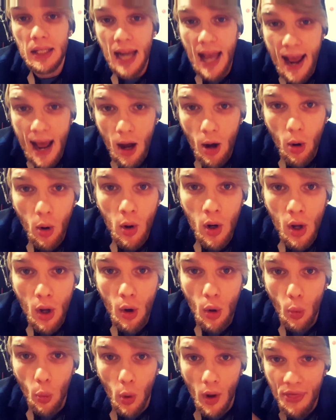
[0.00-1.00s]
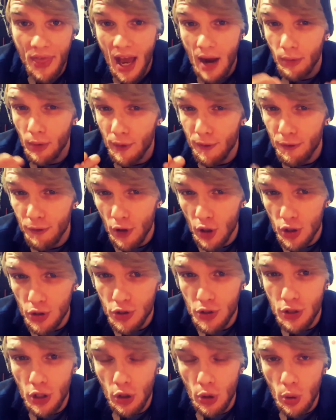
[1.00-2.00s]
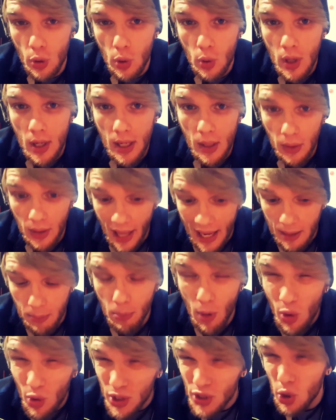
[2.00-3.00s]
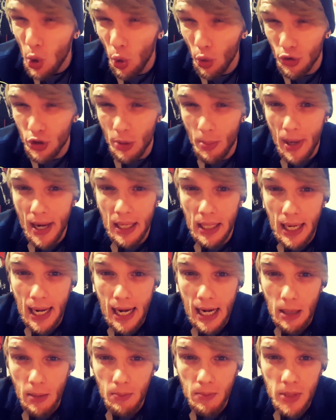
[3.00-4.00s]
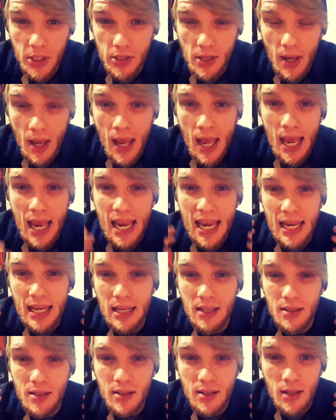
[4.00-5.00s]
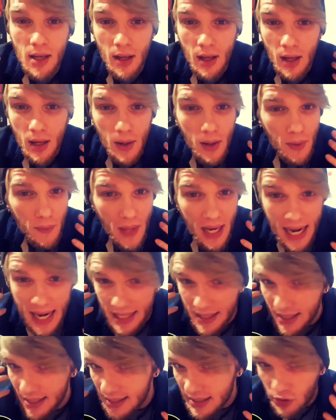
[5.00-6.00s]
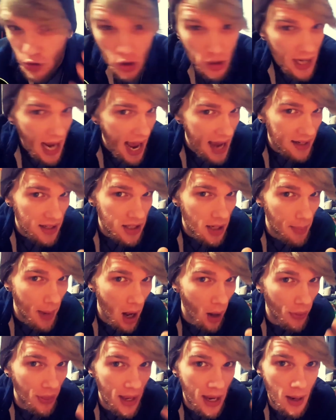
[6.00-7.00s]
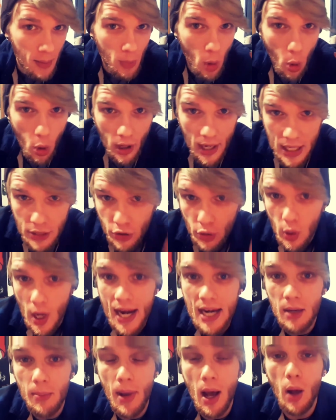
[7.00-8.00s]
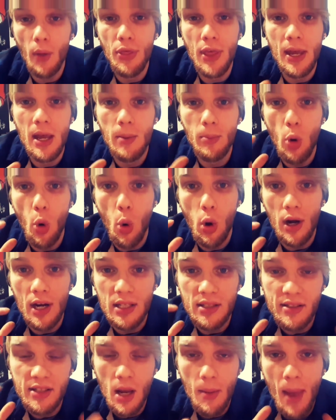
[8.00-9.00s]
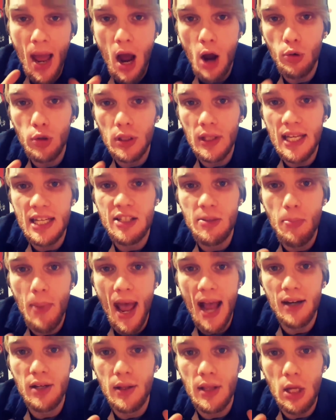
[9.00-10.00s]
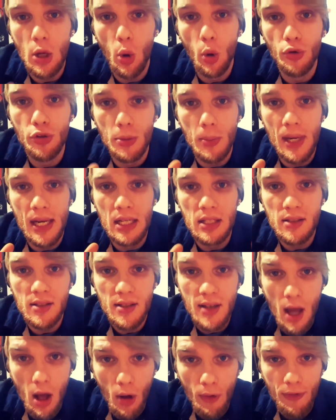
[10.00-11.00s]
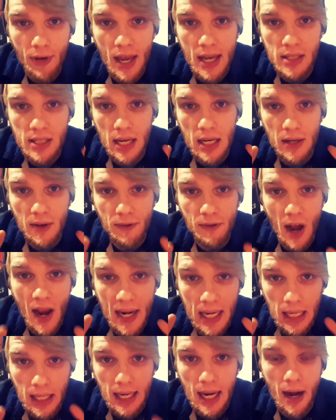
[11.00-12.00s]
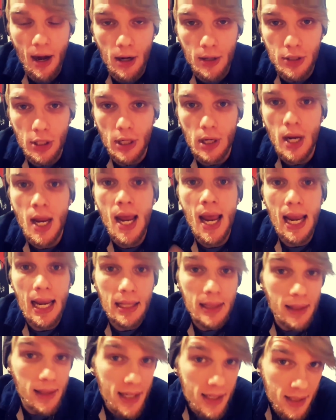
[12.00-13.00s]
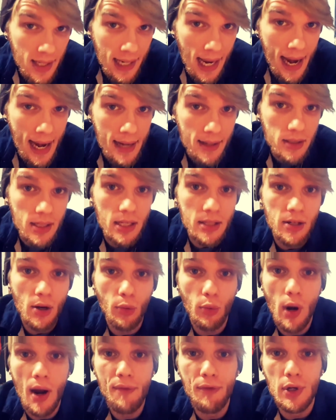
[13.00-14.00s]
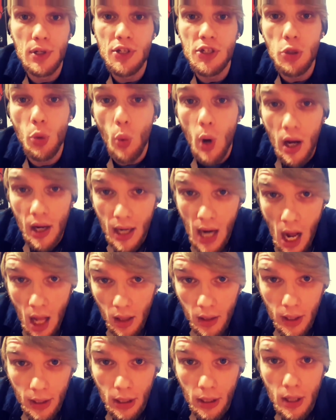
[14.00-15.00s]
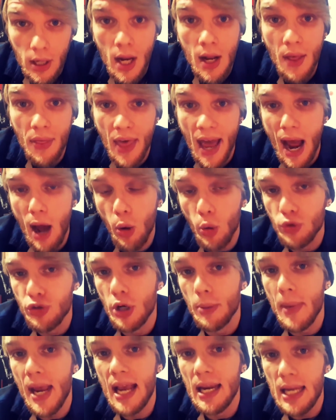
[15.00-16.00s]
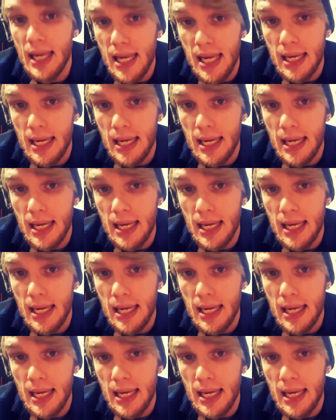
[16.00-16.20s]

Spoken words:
Now, what that refers to, like most Ultraman names, is a status about them or a trait about them, or it somehow relates back to the Ultraman itself as a defining character. In this case, it's a reference to what color that Ultraman